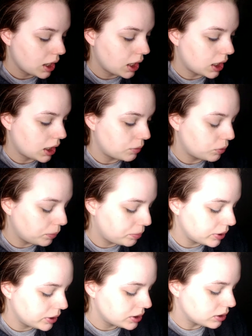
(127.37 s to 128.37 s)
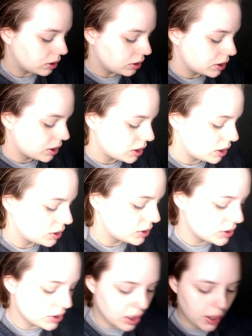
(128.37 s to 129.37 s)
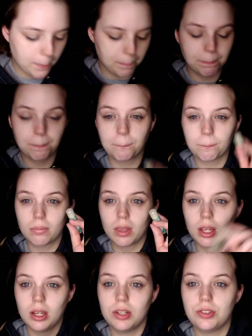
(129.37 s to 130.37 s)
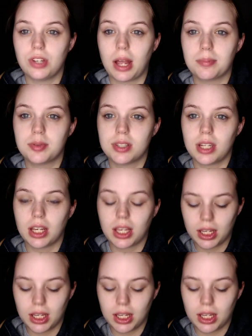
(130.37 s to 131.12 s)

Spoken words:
I will put on some chapstick.